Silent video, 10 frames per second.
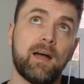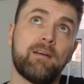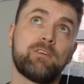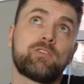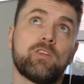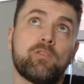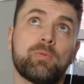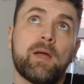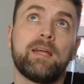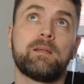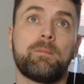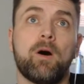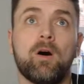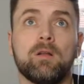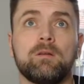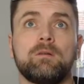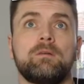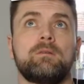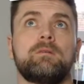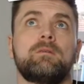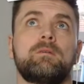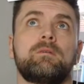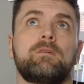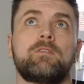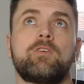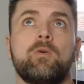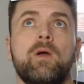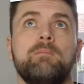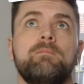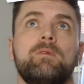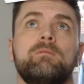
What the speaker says: Harry shouldn't have played the ball to him,